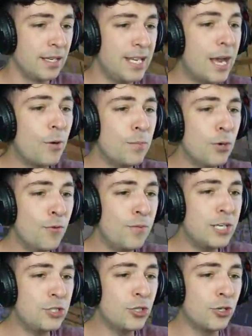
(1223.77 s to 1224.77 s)
Now, I'm not
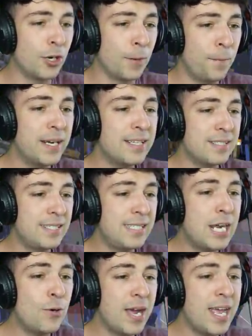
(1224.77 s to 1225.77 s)
really sure, but it's
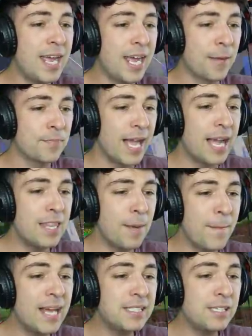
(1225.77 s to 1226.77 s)
still here, and the
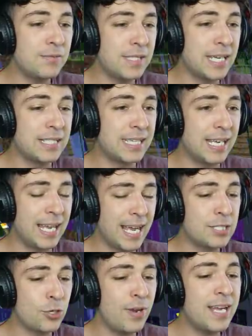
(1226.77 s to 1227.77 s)
massive TNT
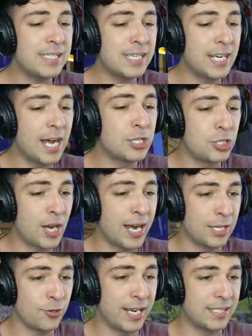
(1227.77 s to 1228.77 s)
has created a
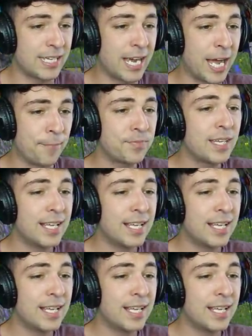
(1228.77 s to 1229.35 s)
giant crater.